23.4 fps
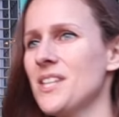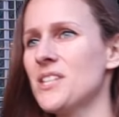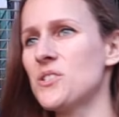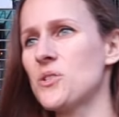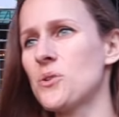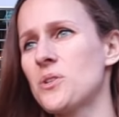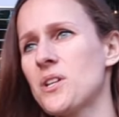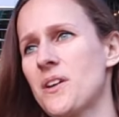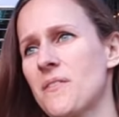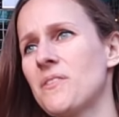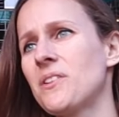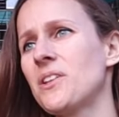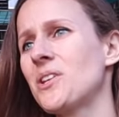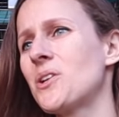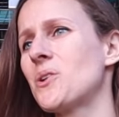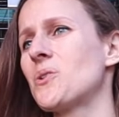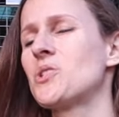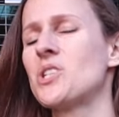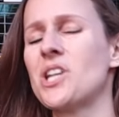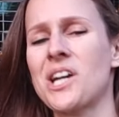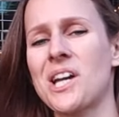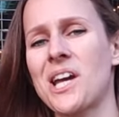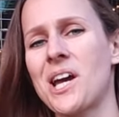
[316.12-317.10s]
So definitely
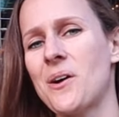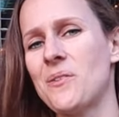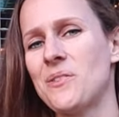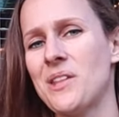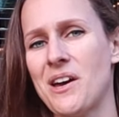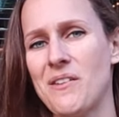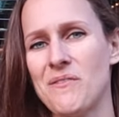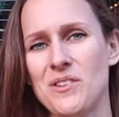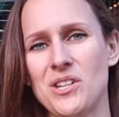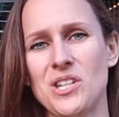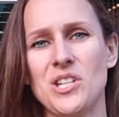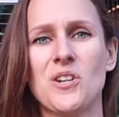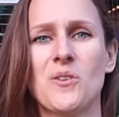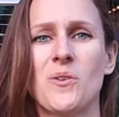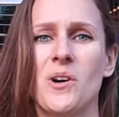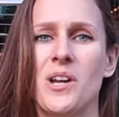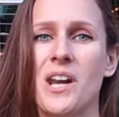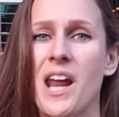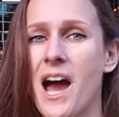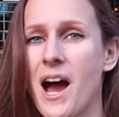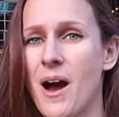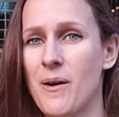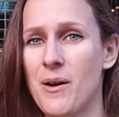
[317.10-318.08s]
go check out that video
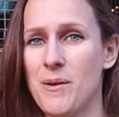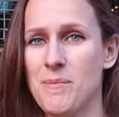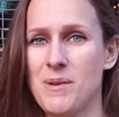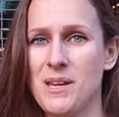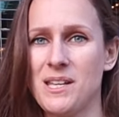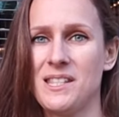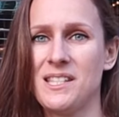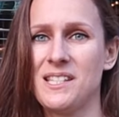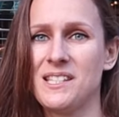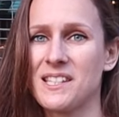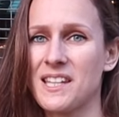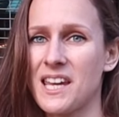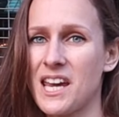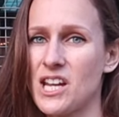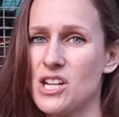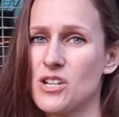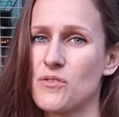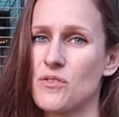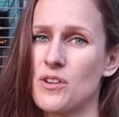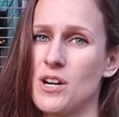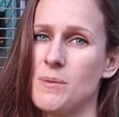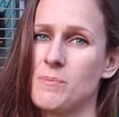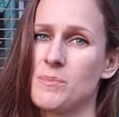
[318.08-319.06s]
on how I made these
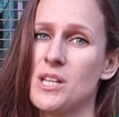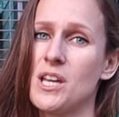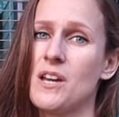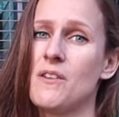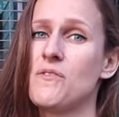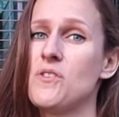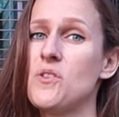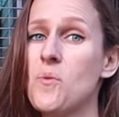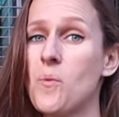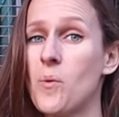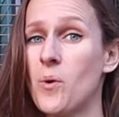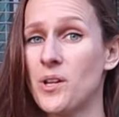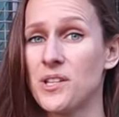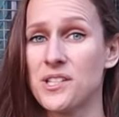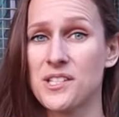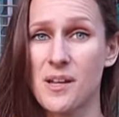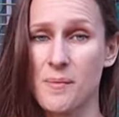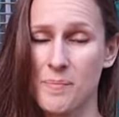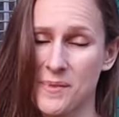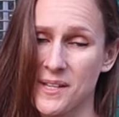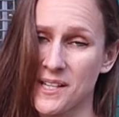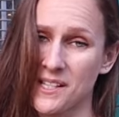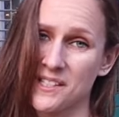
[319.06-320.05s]
cage frames if you want
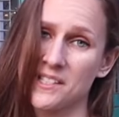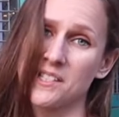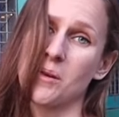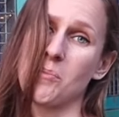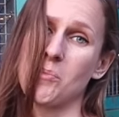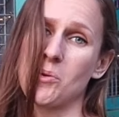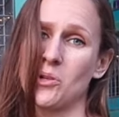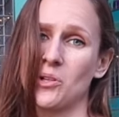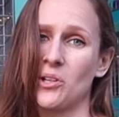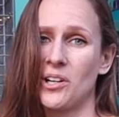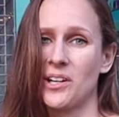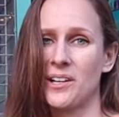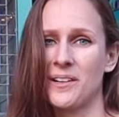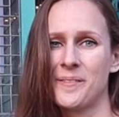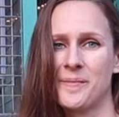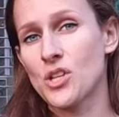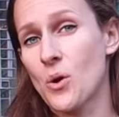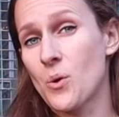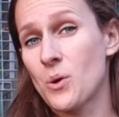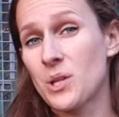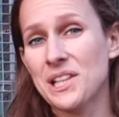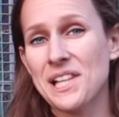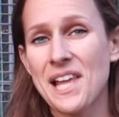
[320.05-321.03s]
something similar.
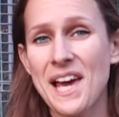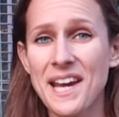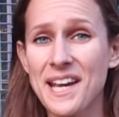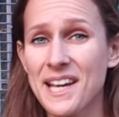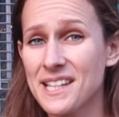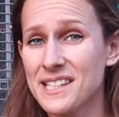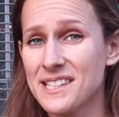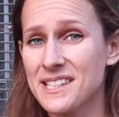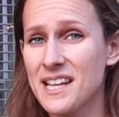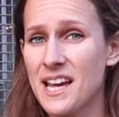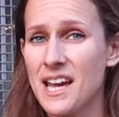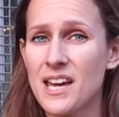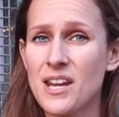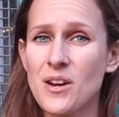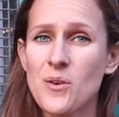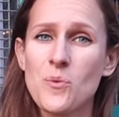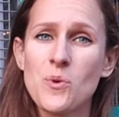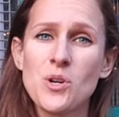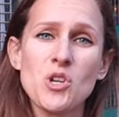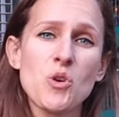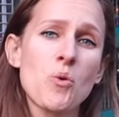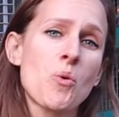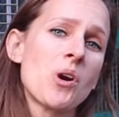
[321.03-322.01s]
So like I
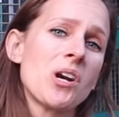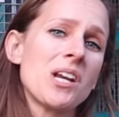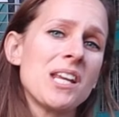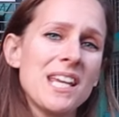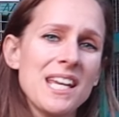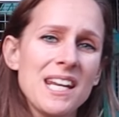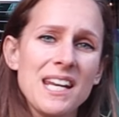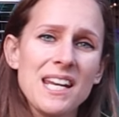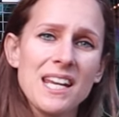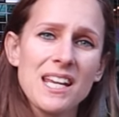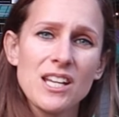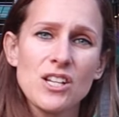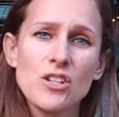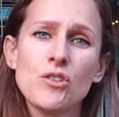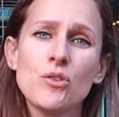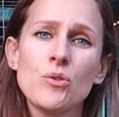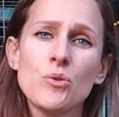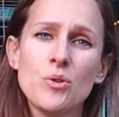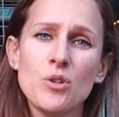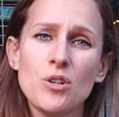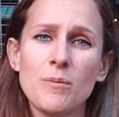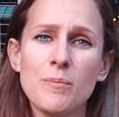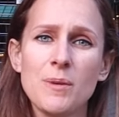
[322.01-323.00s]
said, when you are getting
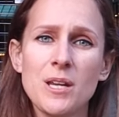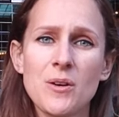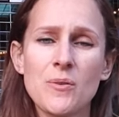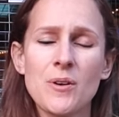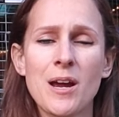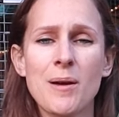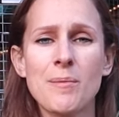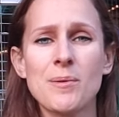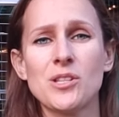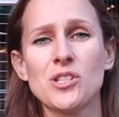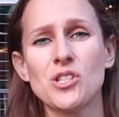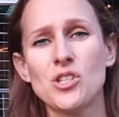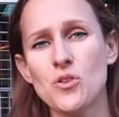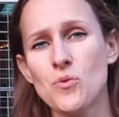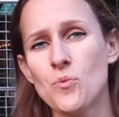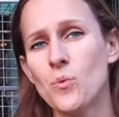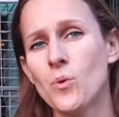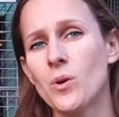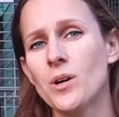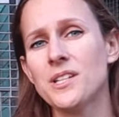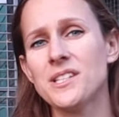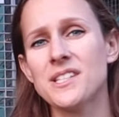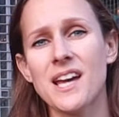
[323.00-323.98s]
into your meat rabbits, you
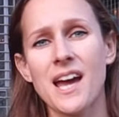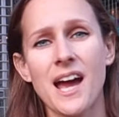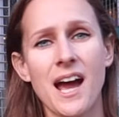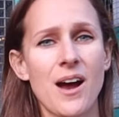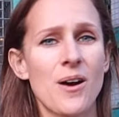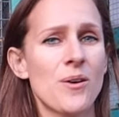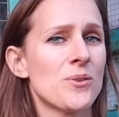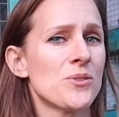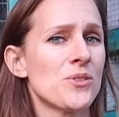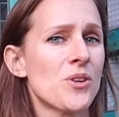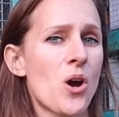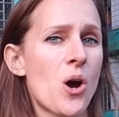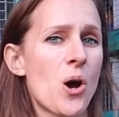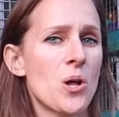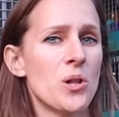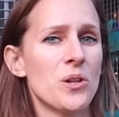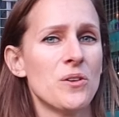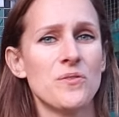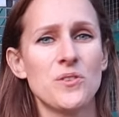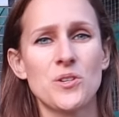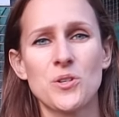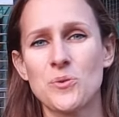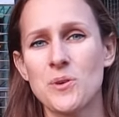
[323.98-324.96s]
want to house
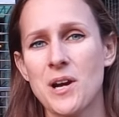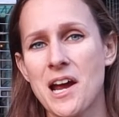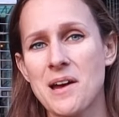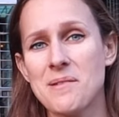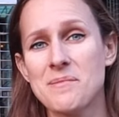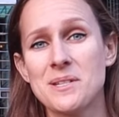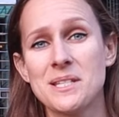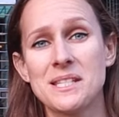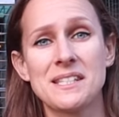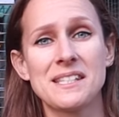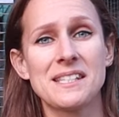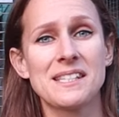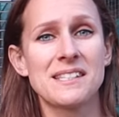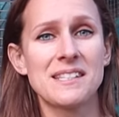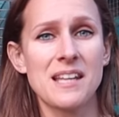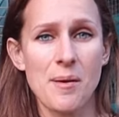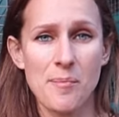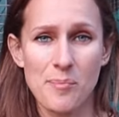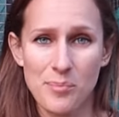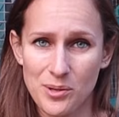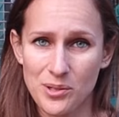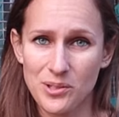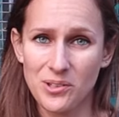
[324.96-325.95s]
all of your rabbits
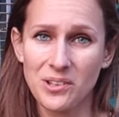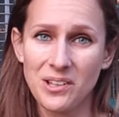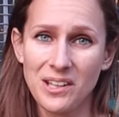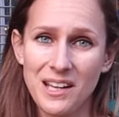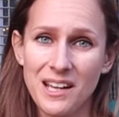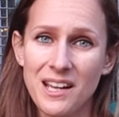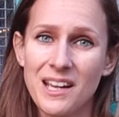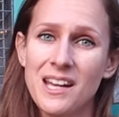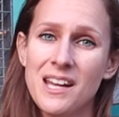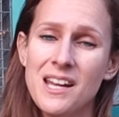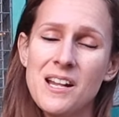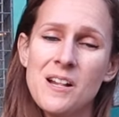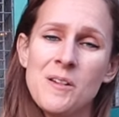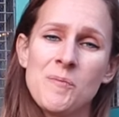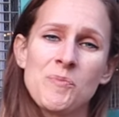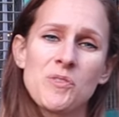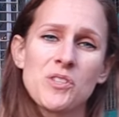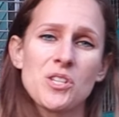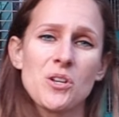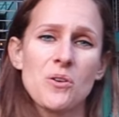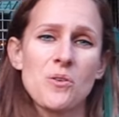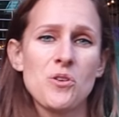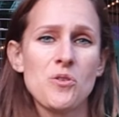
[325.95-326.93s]
separately.
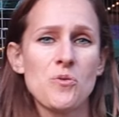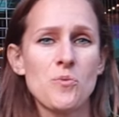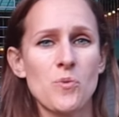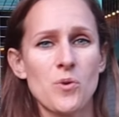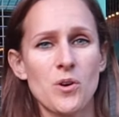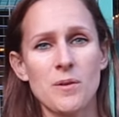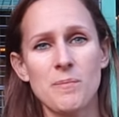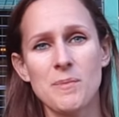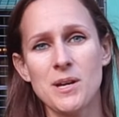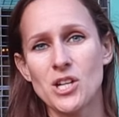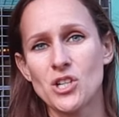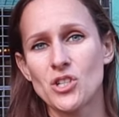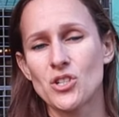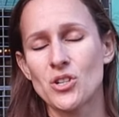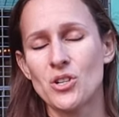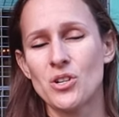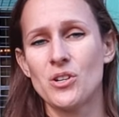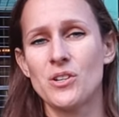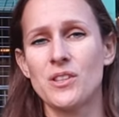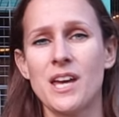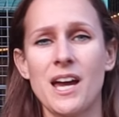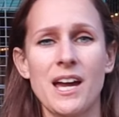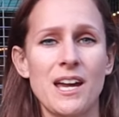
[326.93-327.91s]
So you wanna make
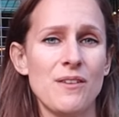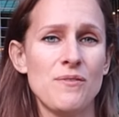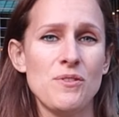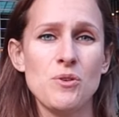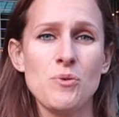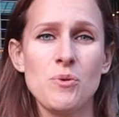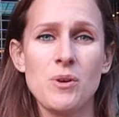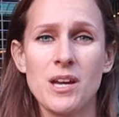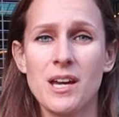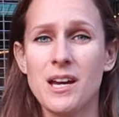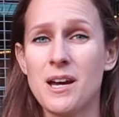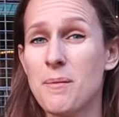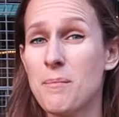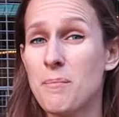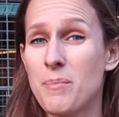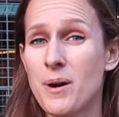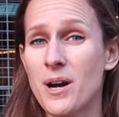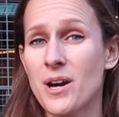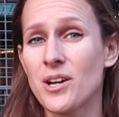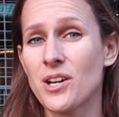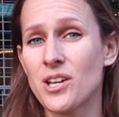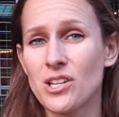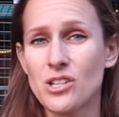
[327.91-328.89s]
sure that if you get a
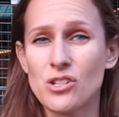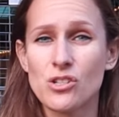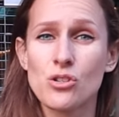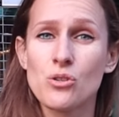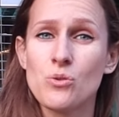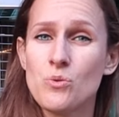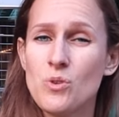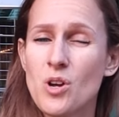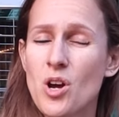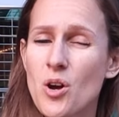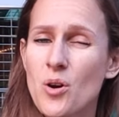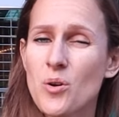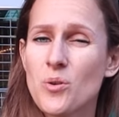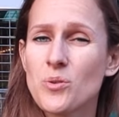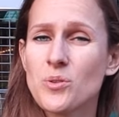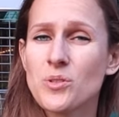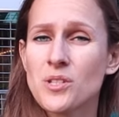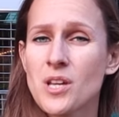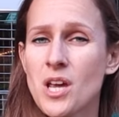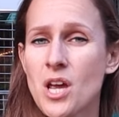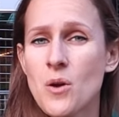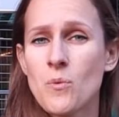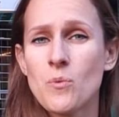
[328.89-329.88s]
buck and two
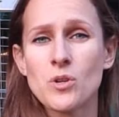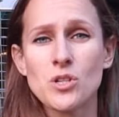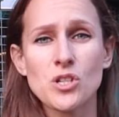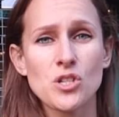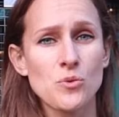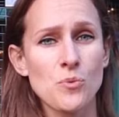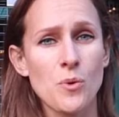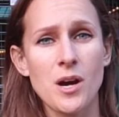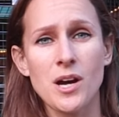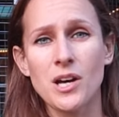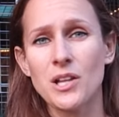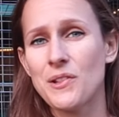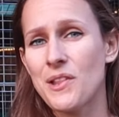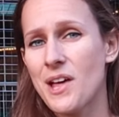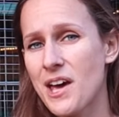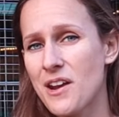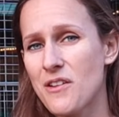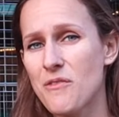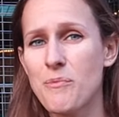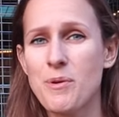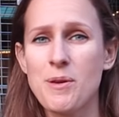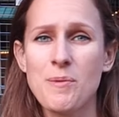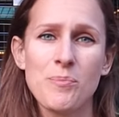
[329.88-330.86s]
does, which is what a
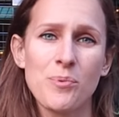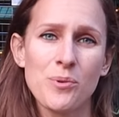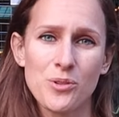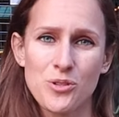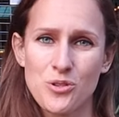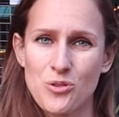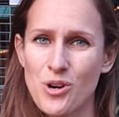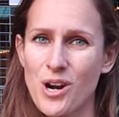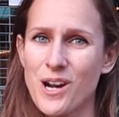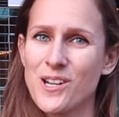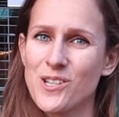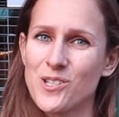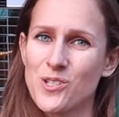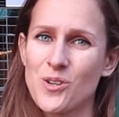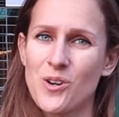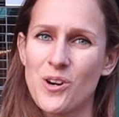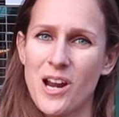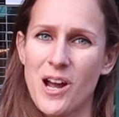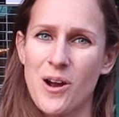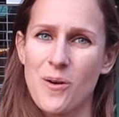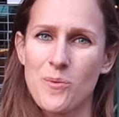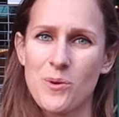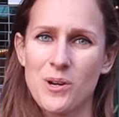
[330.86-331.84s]
lot of people try to
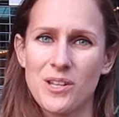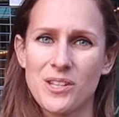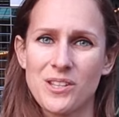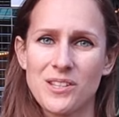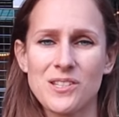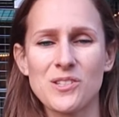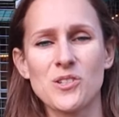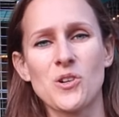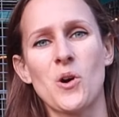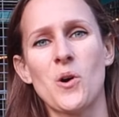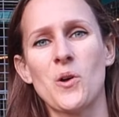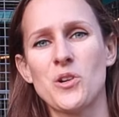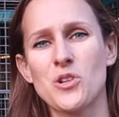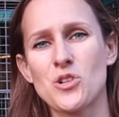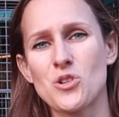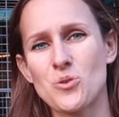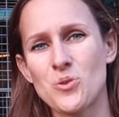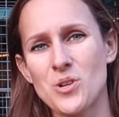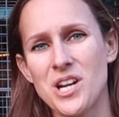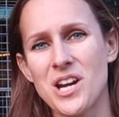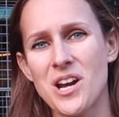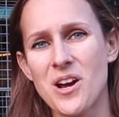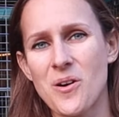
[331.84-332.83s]
start out with, it's called a
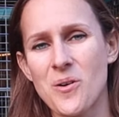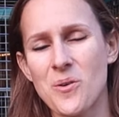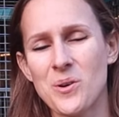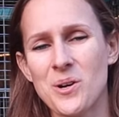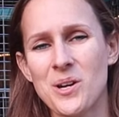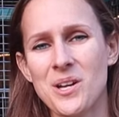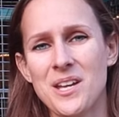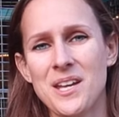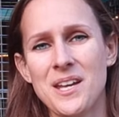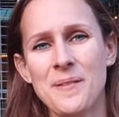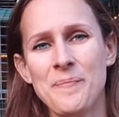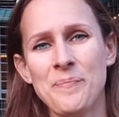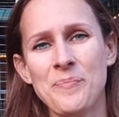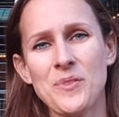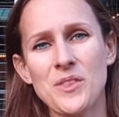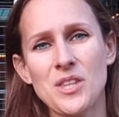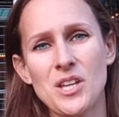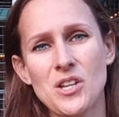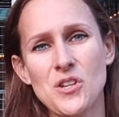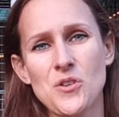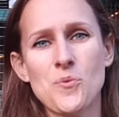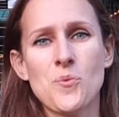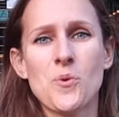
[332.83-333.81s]
trio,
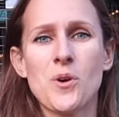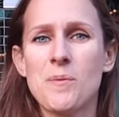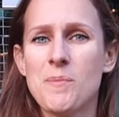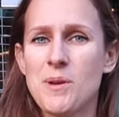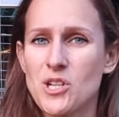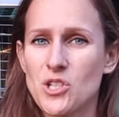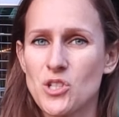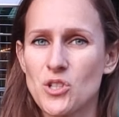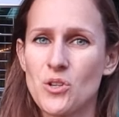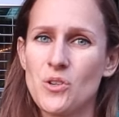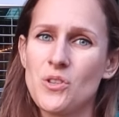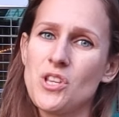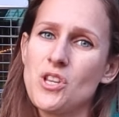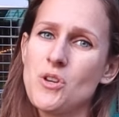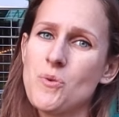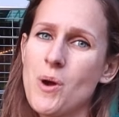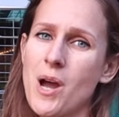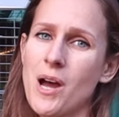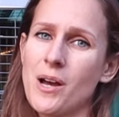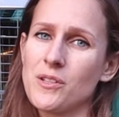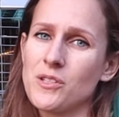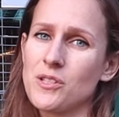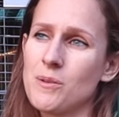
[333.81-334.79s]
then you wanna make sure that you
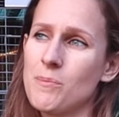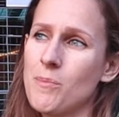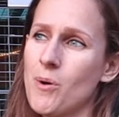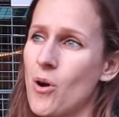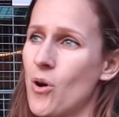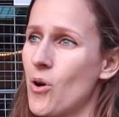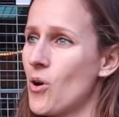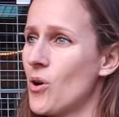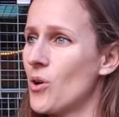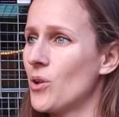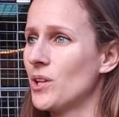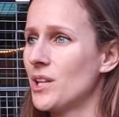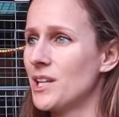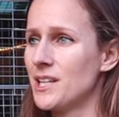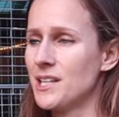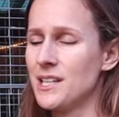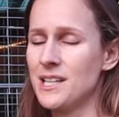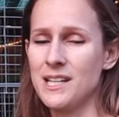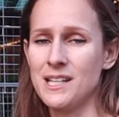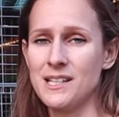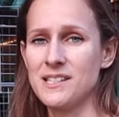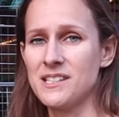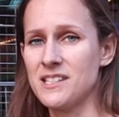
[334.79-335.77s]
house them all
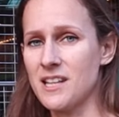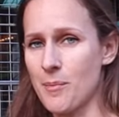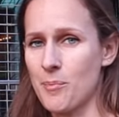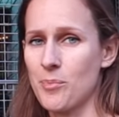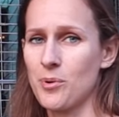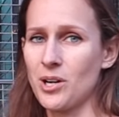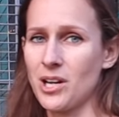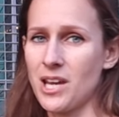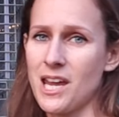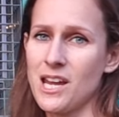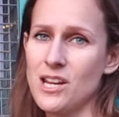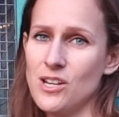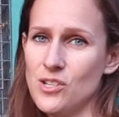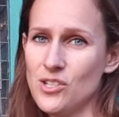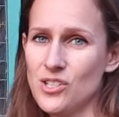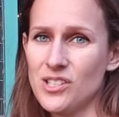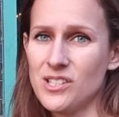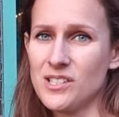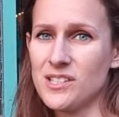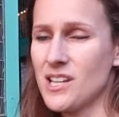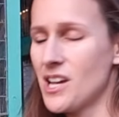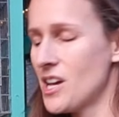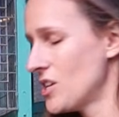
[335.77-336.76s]
in separate
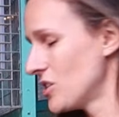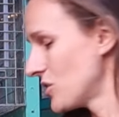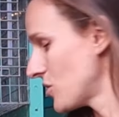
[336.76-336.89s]
cages.